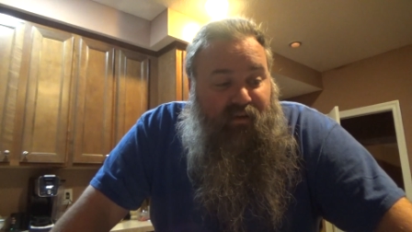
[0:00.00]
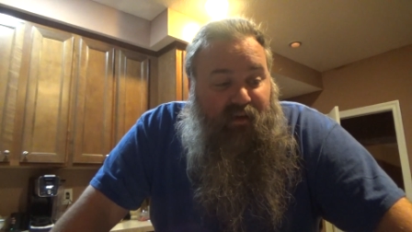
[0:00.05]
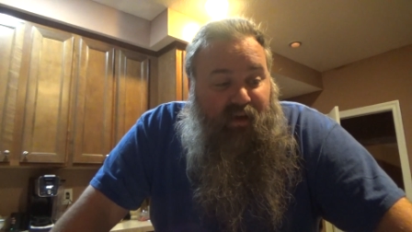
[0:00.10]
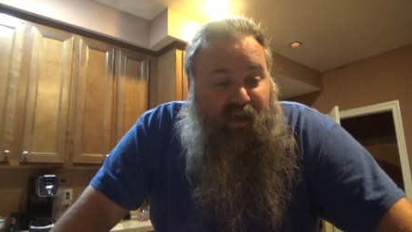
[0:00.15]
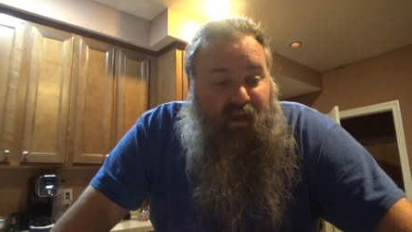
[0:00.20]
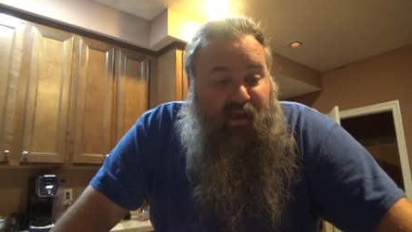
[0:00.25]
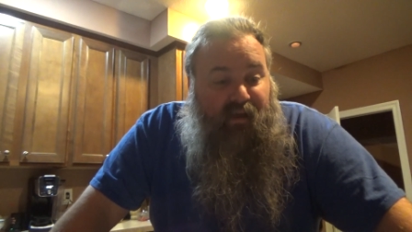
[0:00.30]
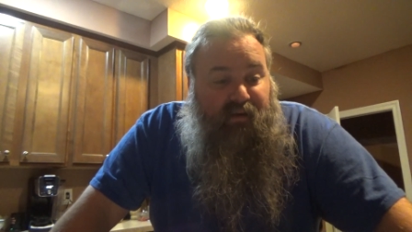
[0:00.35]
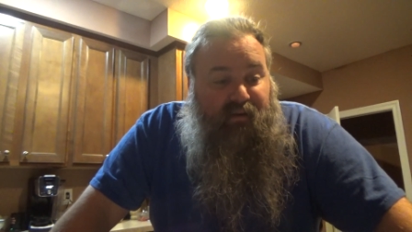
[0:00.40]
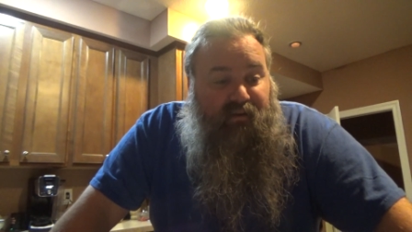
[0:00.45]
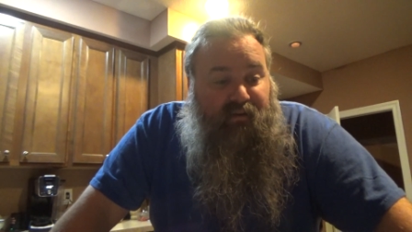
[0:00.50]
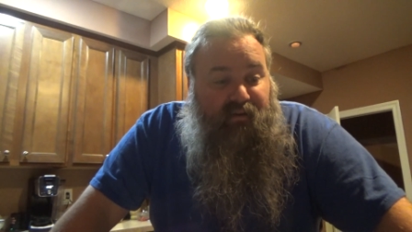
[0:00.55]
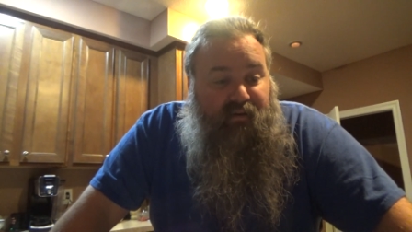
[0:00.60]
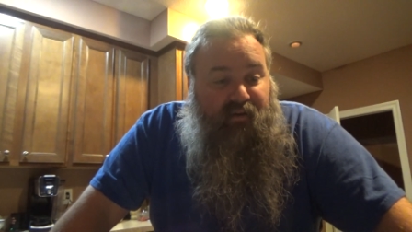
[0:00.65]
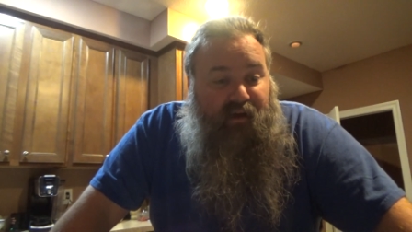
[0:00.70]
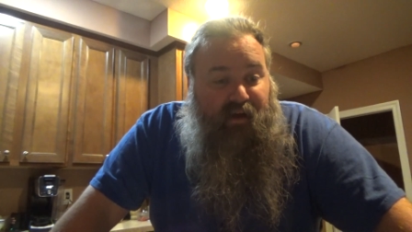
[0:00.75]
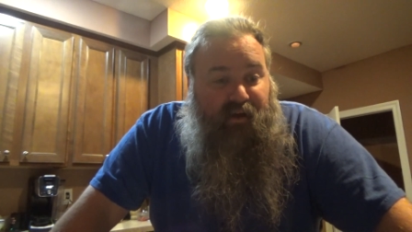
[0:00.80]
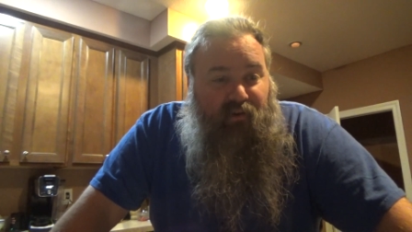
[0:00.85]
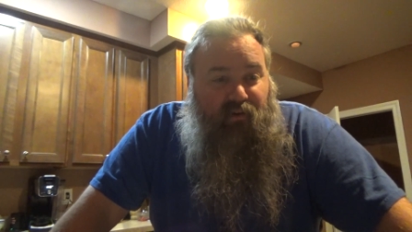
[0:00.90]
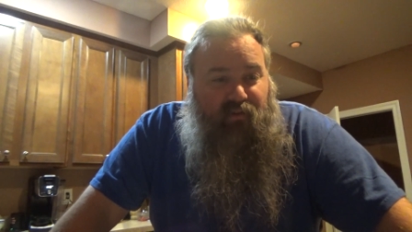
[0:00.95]
and
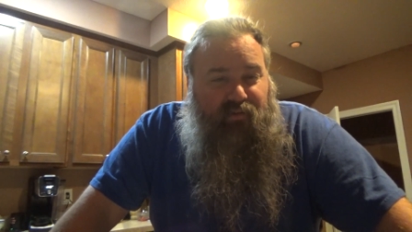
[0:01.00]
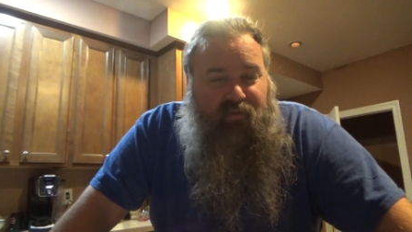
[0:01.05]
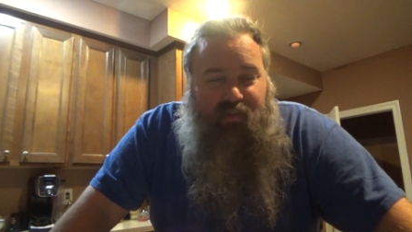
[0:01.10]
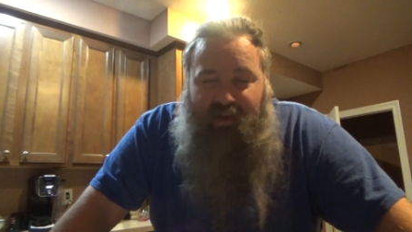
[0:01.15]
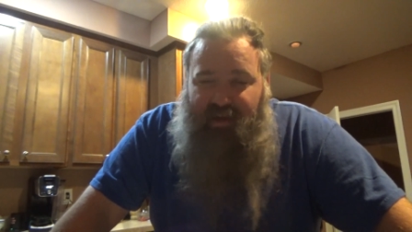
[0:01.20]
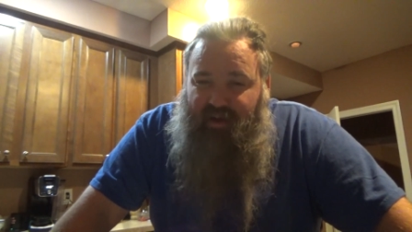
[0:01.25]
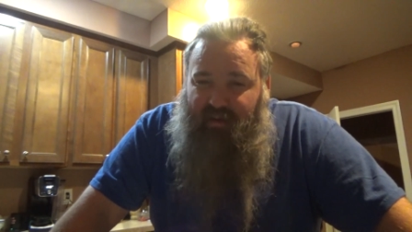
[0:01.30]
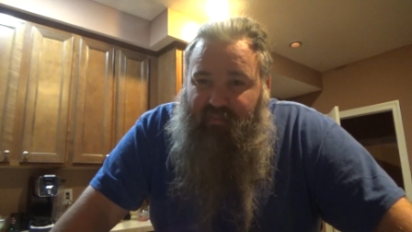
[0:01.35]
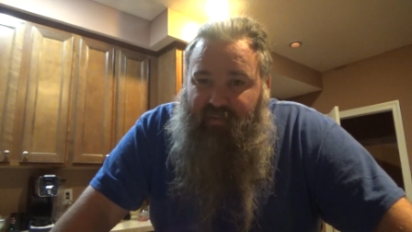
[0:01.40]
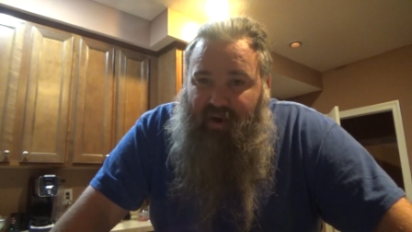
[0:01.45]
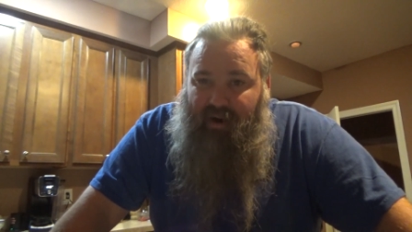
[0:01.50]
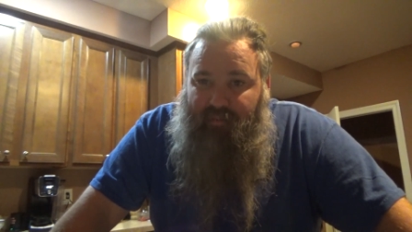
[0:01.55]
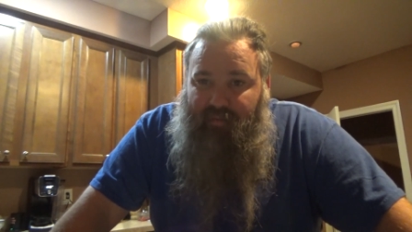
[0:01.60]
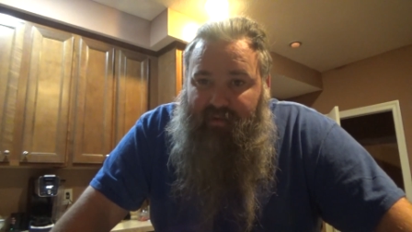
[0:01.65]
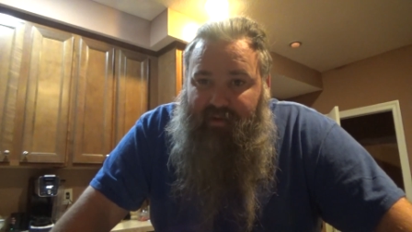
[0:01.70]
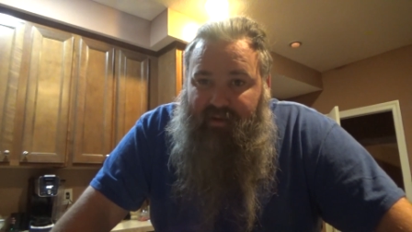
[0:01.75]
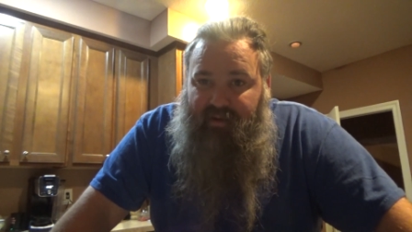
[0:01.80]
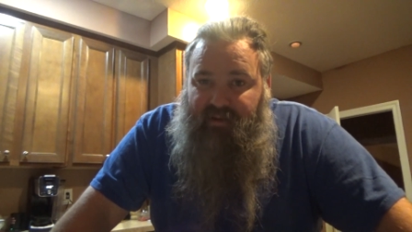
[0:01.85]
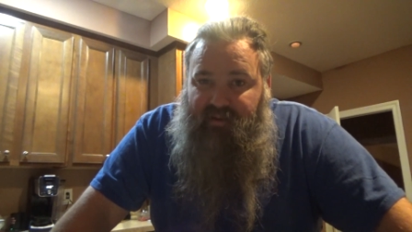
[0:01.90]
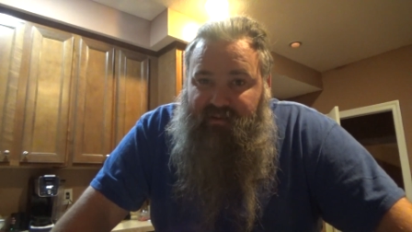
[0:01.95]
I don't think I'm
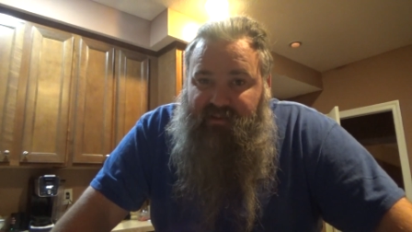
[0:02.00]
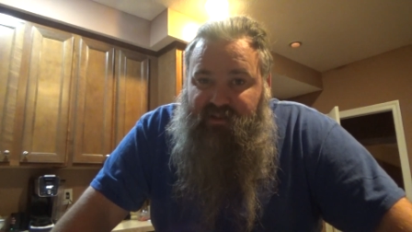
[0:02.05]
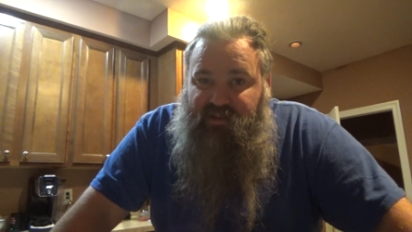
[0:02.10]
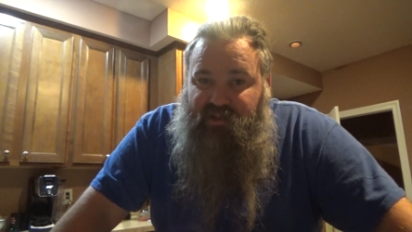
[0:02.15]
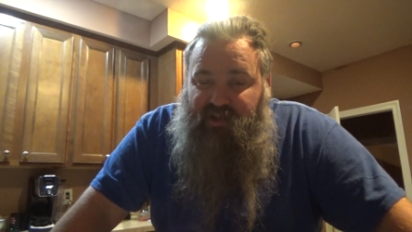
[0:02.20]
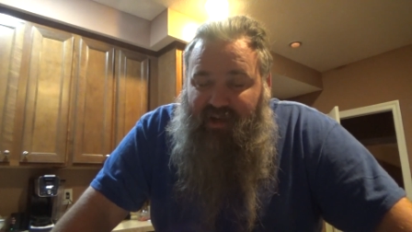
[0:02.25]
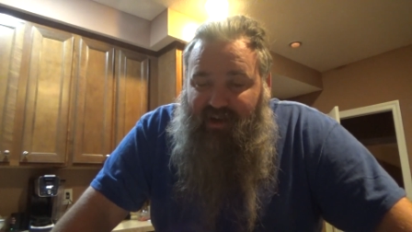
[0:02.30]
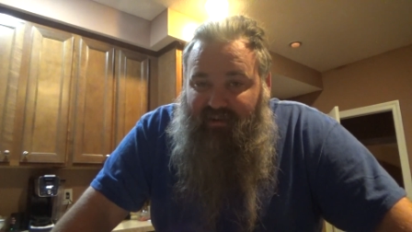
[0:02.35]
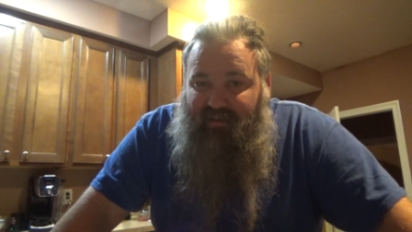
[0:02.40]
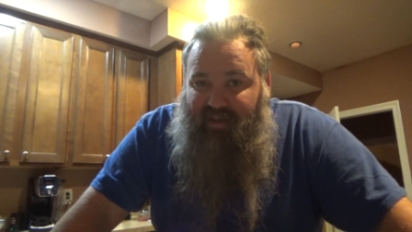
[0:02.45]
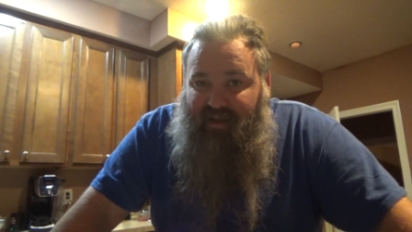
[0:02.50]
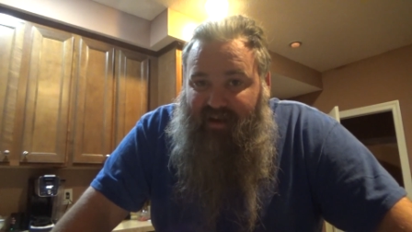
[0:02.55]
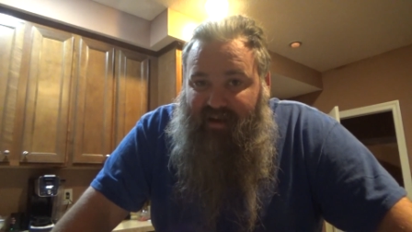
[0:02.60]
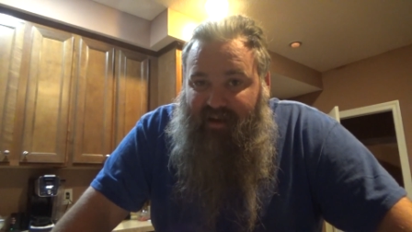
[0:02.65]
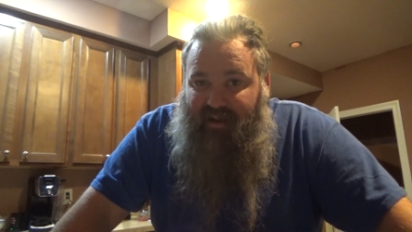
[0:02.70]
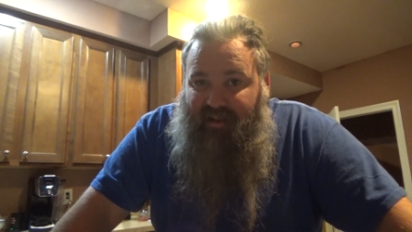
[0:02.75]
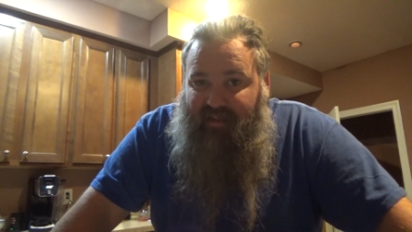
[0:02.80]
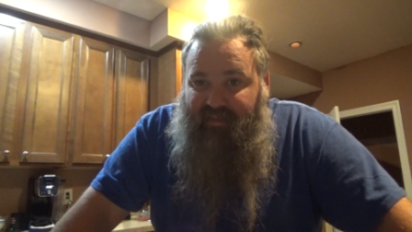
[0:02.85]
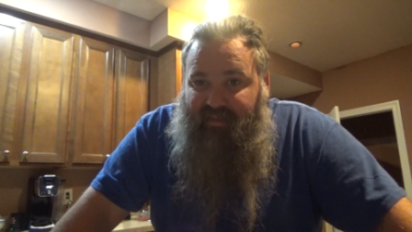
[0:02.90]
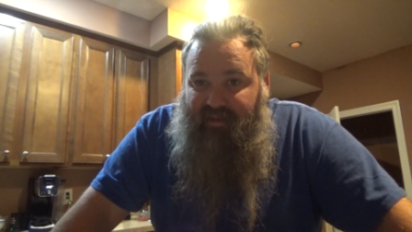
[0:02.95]
probably going to share that
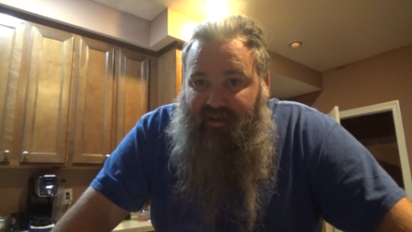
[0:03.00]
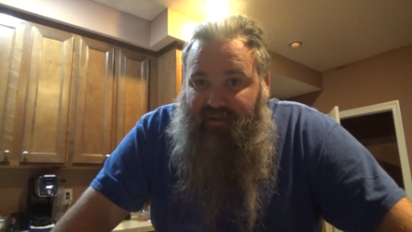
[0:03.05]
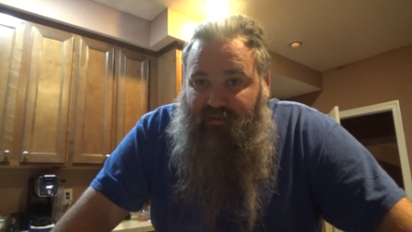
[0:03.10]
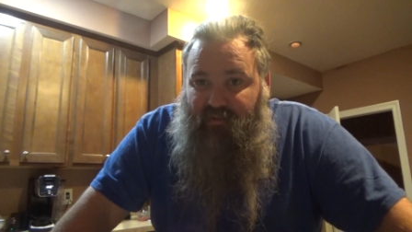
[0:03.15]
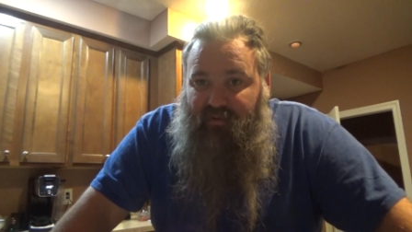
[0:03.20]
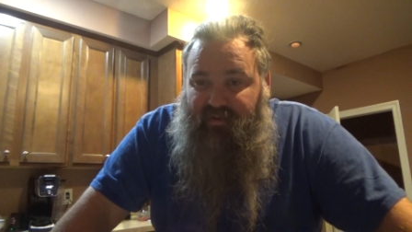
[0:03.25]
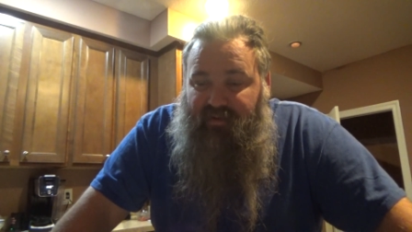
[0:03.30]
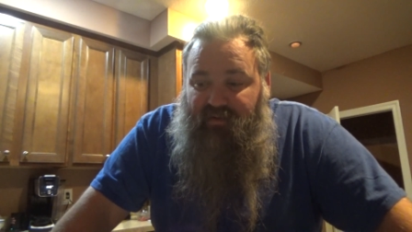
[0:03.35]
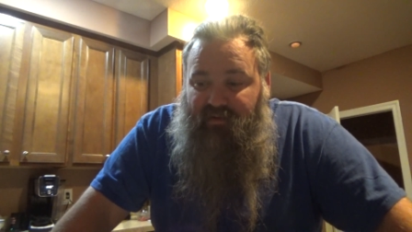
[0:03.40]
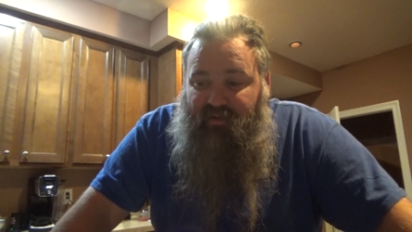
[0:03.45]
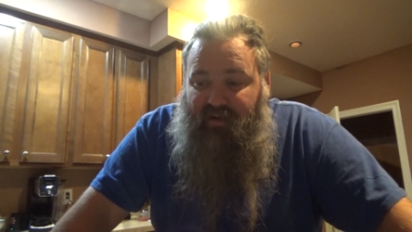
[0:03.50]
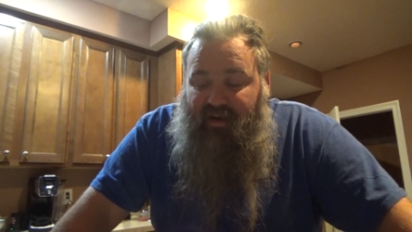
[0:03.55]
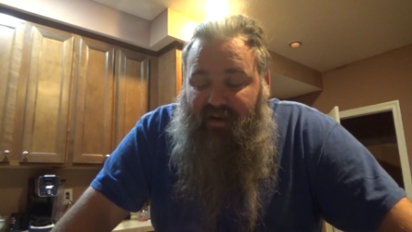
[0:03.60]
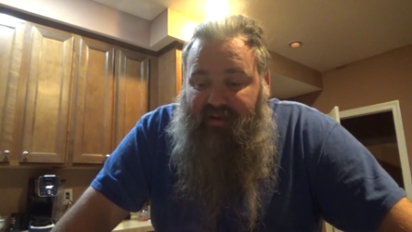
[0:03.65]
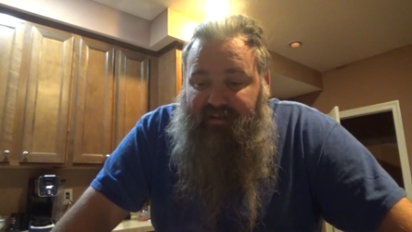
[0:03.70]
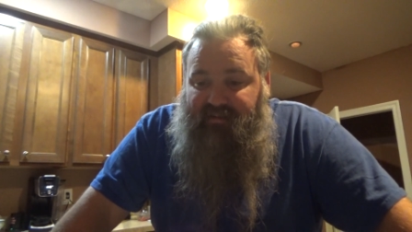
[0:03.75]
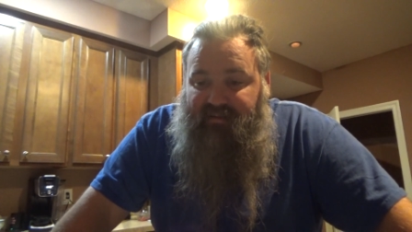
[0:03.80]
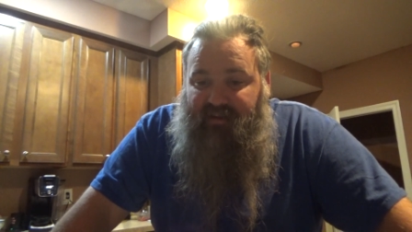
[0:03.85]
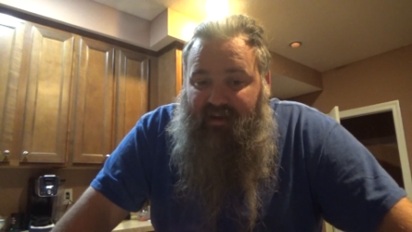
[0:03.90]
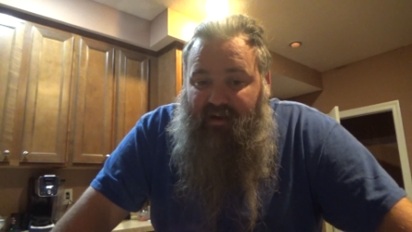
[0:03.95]
kind of thing with you guys.